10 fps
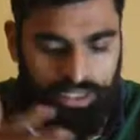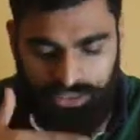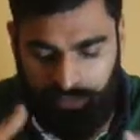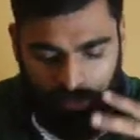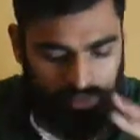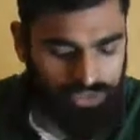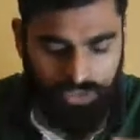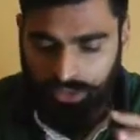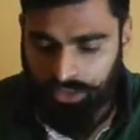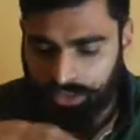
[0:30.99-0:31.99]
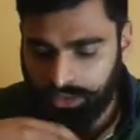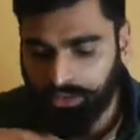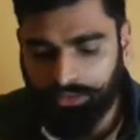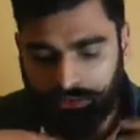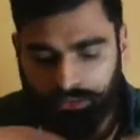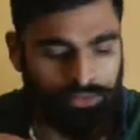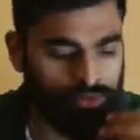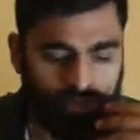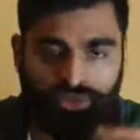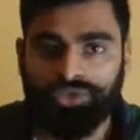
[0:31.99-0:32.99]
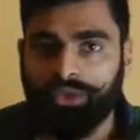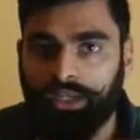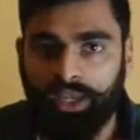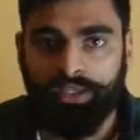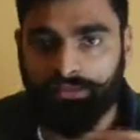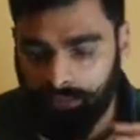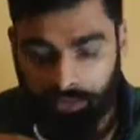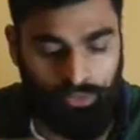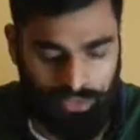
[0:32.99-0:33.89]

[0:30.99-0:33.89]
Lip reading: as opposed to, do straight line.